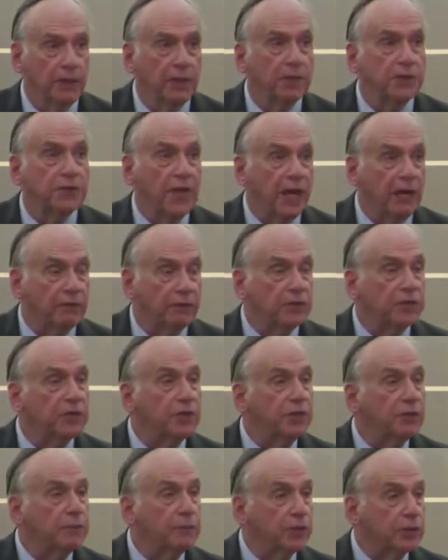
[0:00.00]

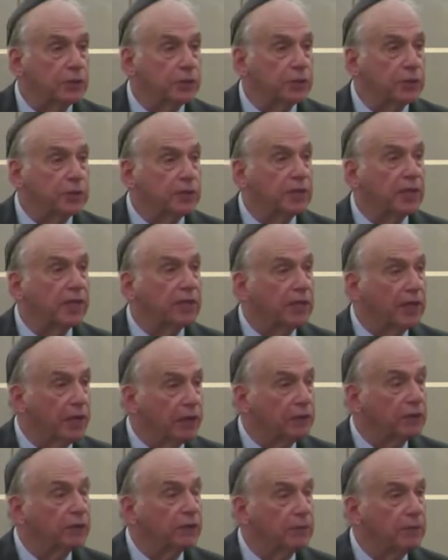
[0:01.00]
Cyrus and the Persians had
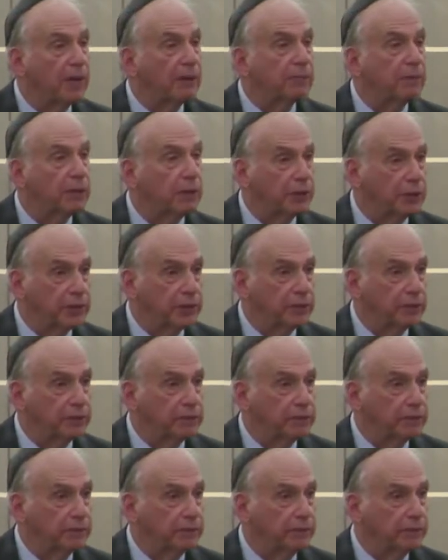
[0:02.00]
conquered Babylonia.
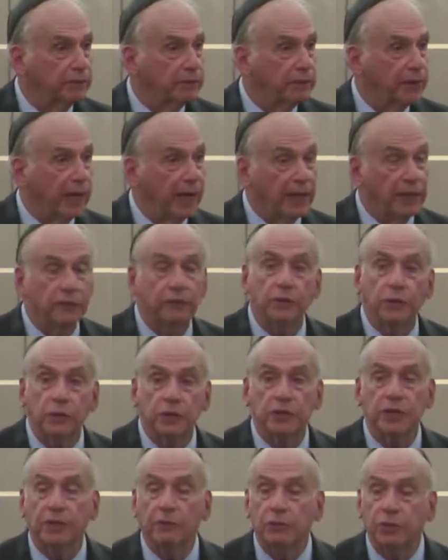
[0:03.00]
And of
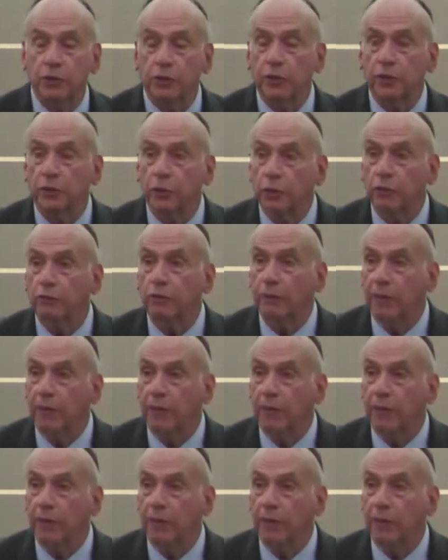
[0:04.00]
course, I'm sure you all